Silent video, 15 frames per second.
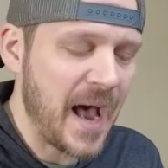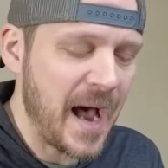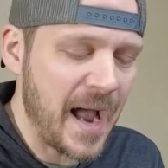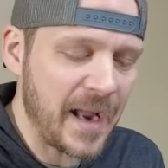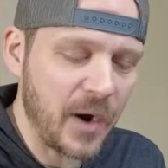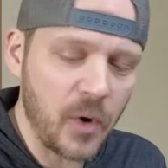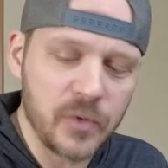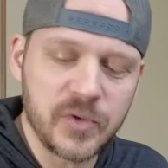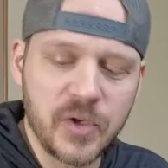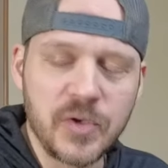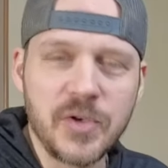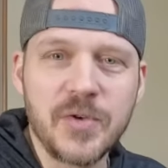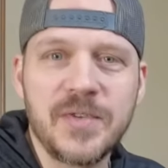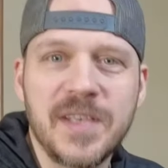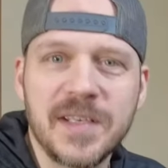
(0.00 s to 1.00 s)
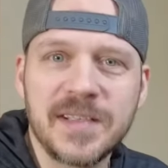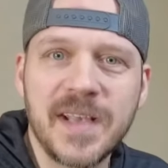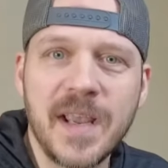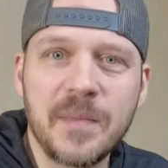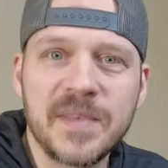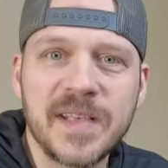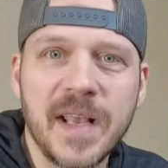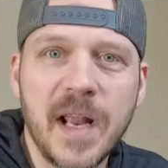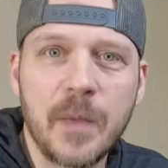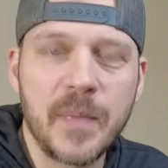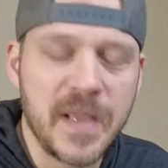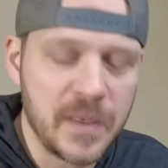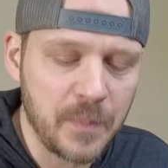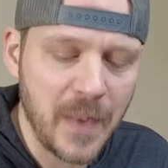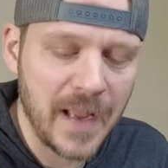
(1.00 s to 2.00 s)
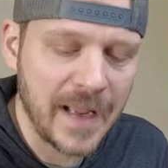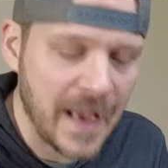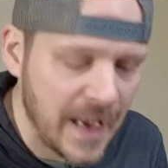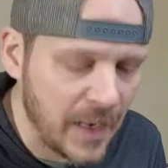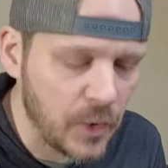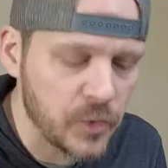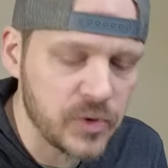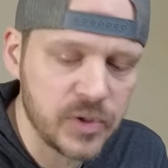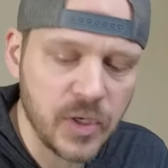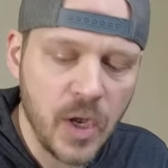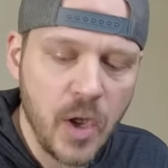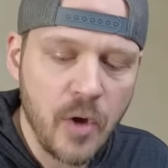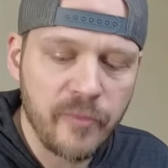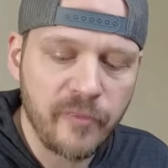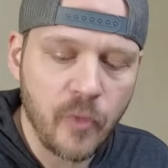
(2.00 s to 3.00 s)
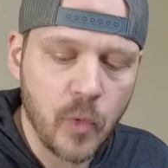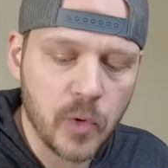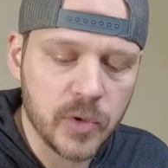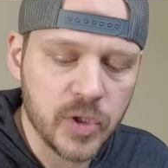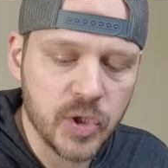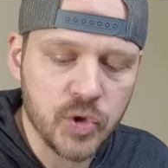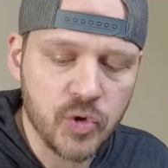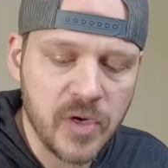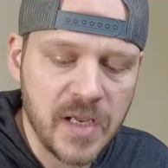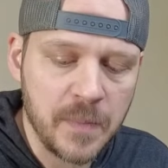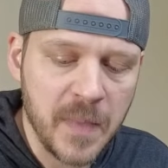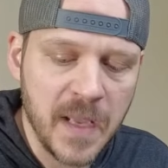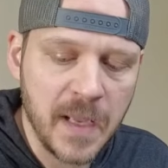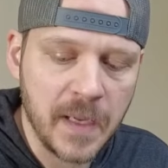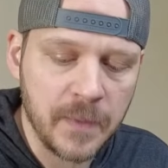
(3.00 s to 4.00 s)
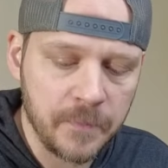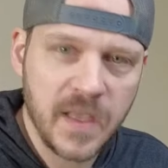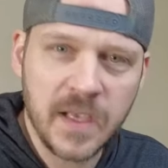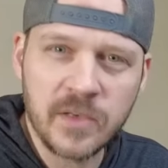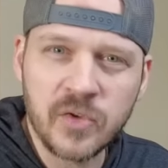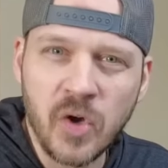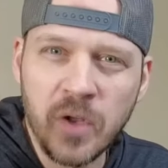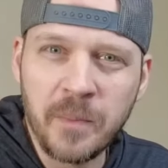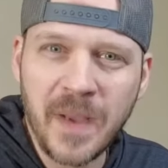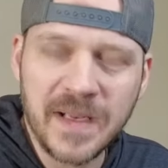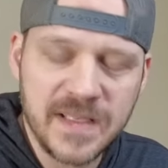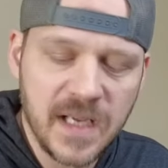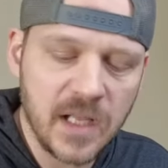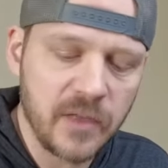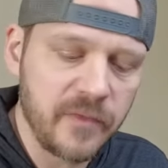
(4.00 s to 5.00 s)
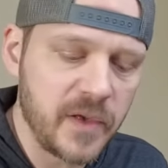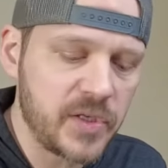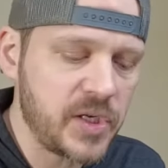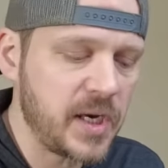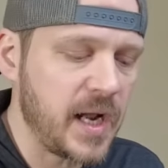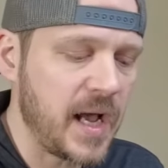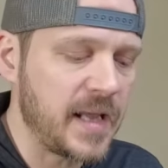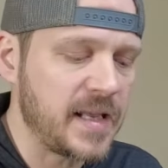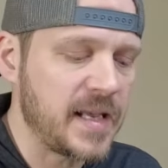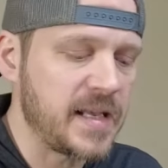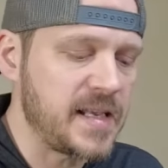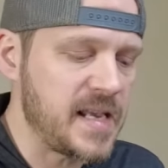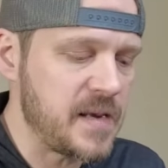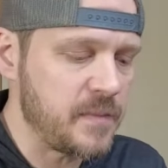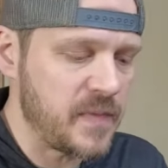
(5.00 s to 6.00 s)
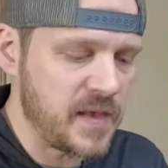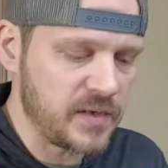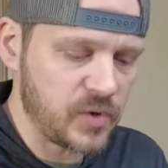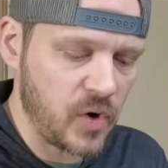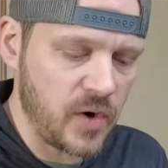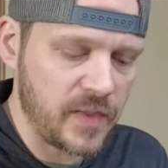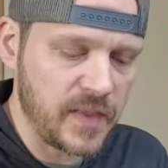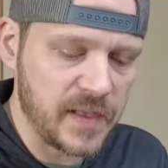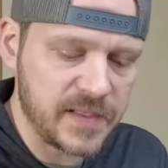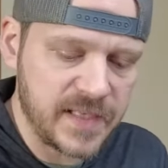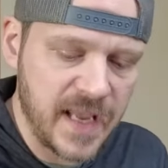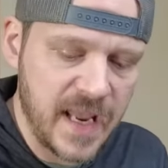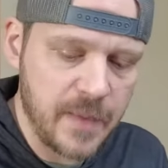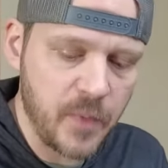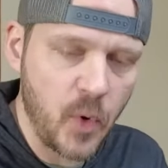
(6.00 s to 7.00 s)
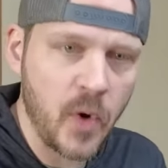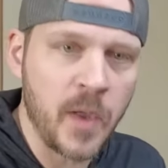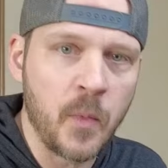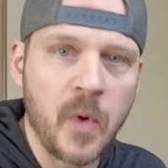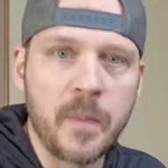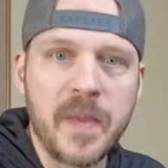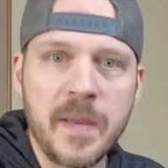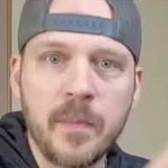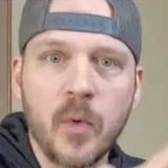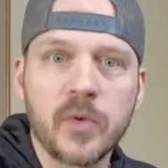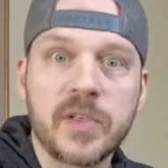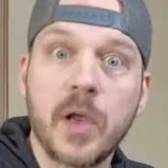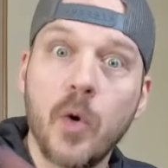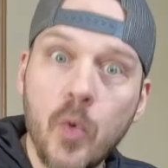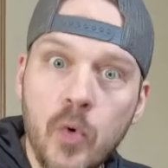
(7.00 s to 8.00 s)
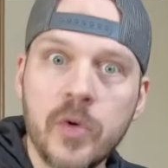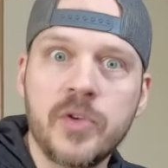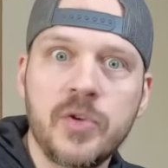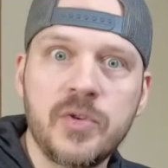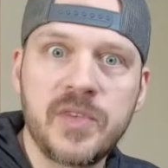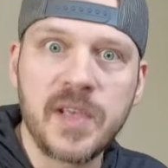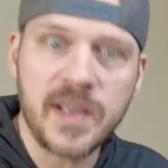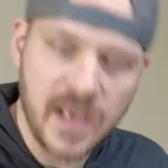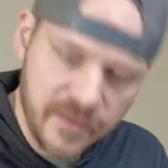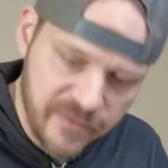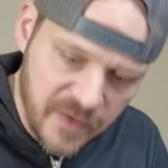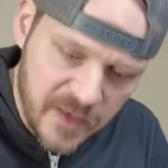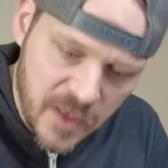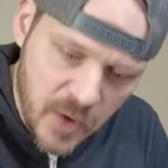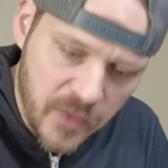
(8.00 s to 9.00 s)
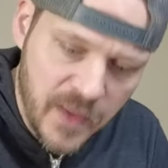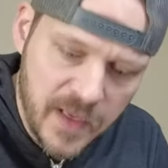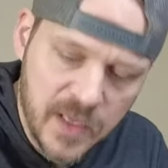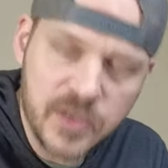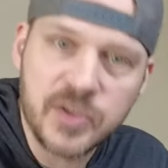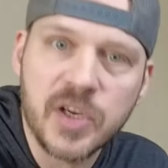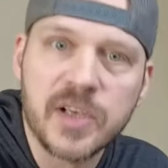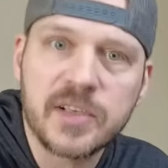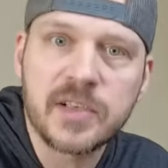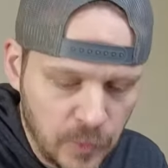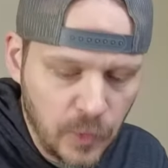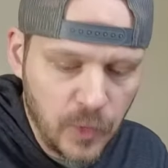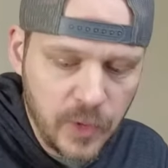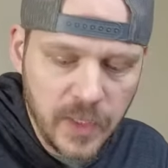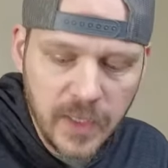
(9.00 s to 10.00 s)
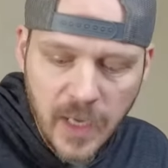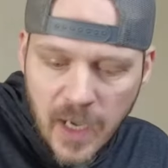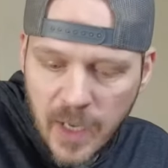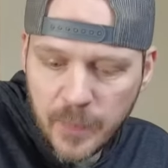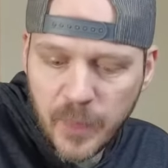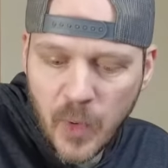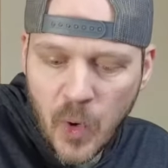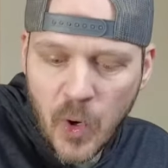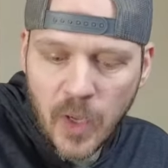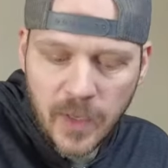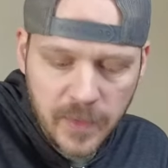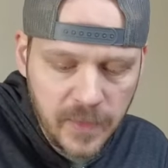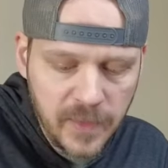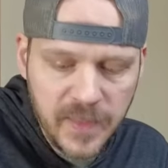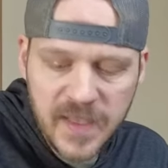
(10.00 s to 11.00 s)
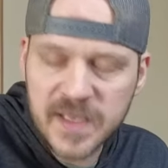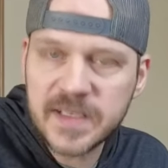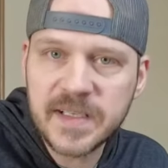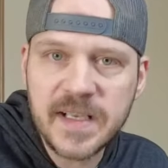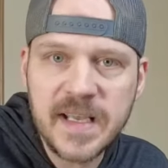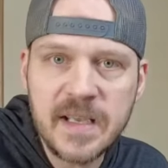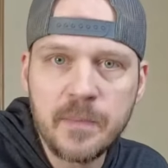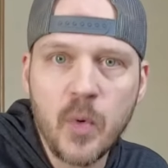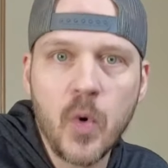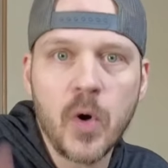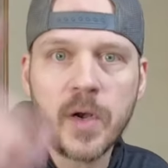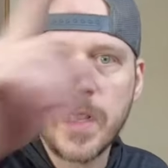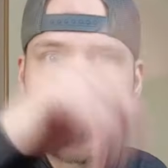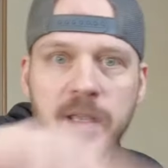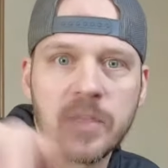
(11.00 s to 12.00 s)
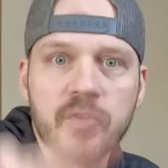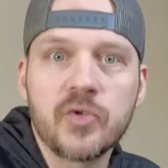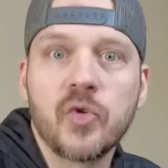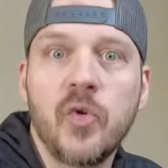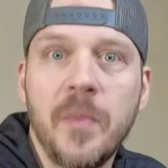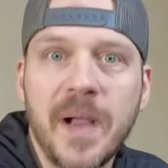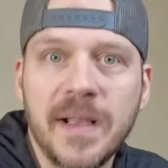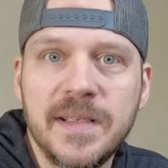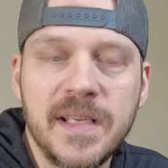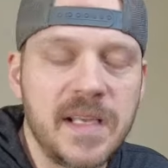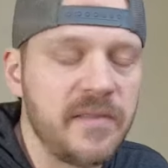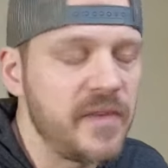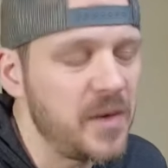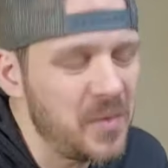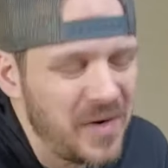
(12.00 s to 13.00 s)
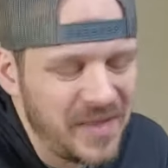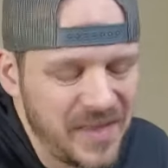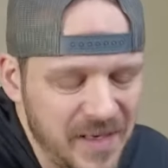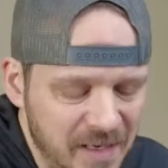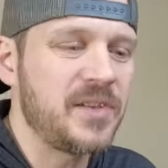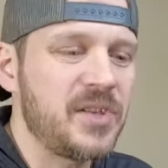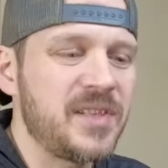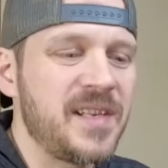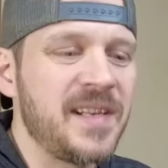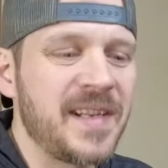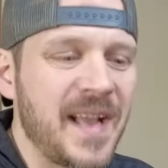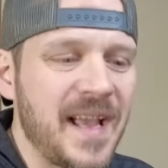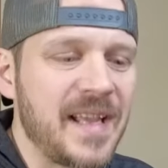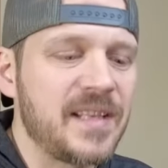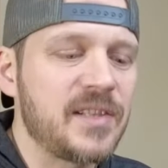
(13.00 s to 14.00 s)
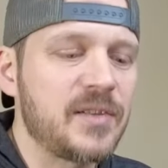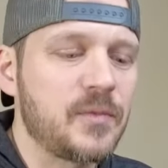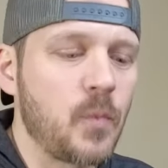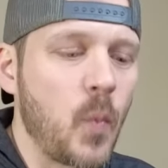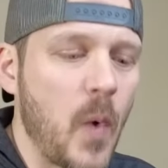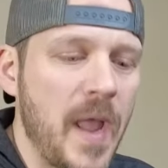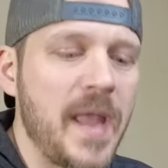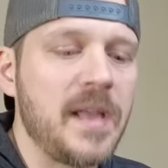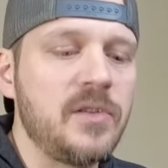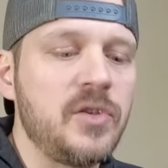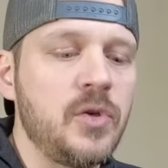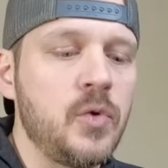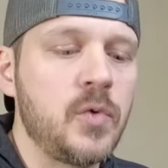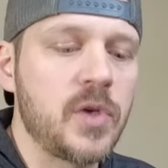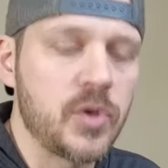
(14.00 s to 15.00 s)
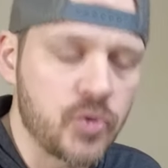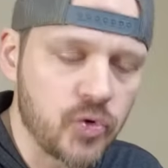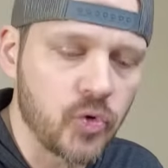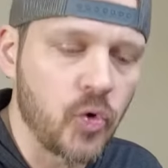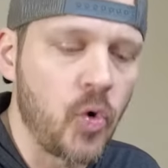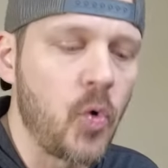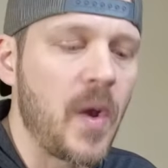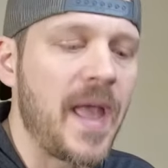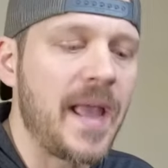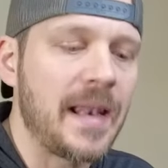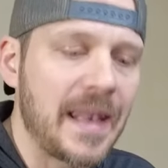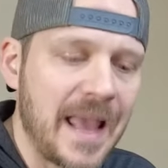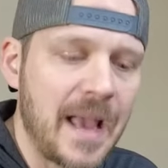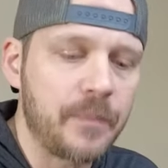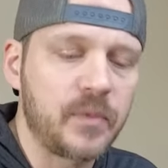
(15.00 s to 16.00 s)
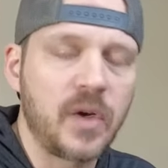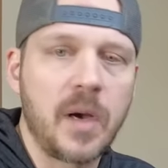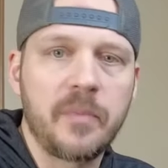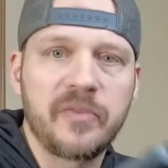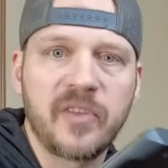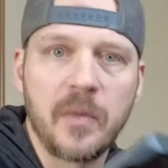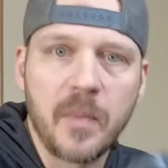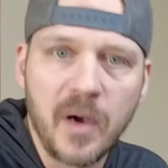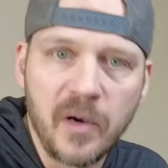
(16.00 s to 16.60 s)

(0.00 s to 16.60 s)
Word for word: I also use this same setup in my house for streaming things on my television. I can keep this on the table, and when people say, oh, did you see that video? They can just look it up on this keyboard and control my T V with it. It's just a nice way to control a laptop from